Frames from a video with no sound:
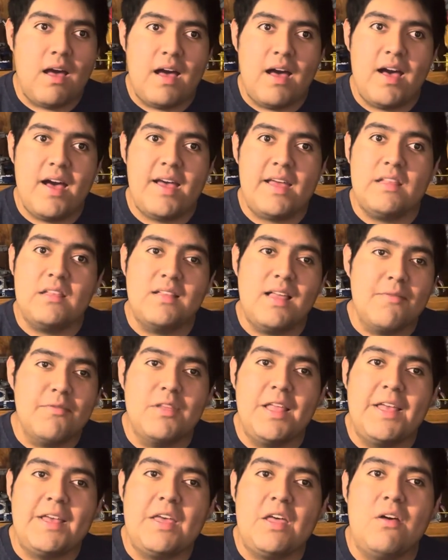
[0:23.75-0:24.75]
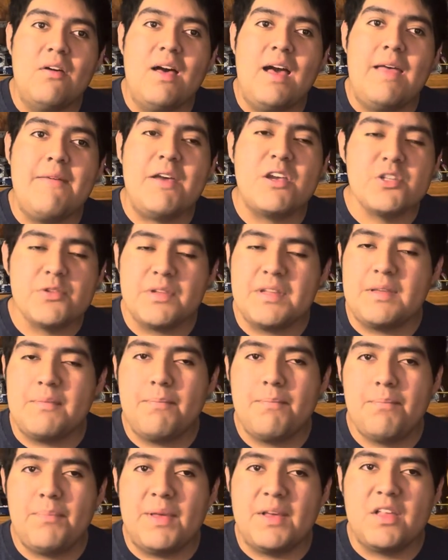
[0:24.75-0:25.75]
I love Lego. I've actually
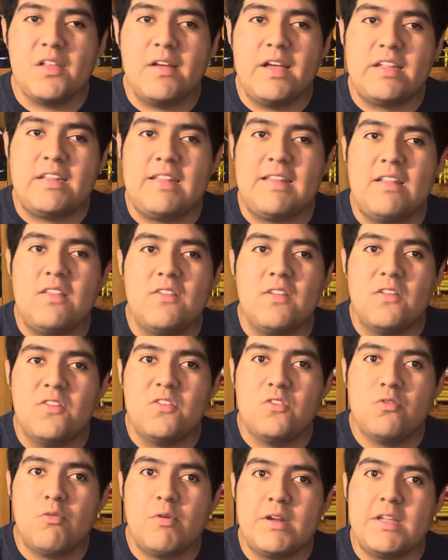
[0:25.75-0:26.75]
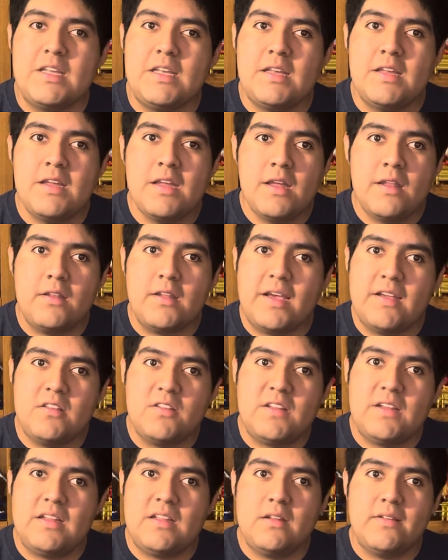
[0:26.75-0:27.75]
been collecting it since
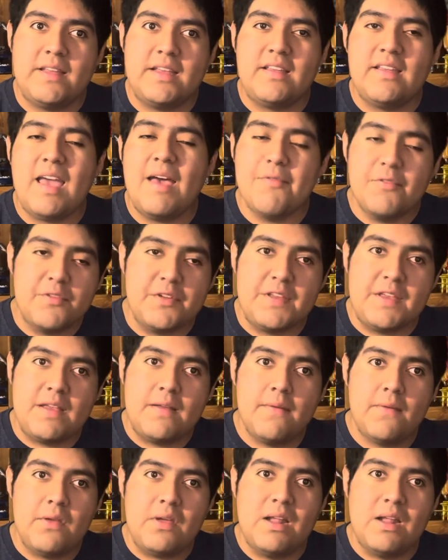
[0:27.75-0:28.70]
2019, like heavily.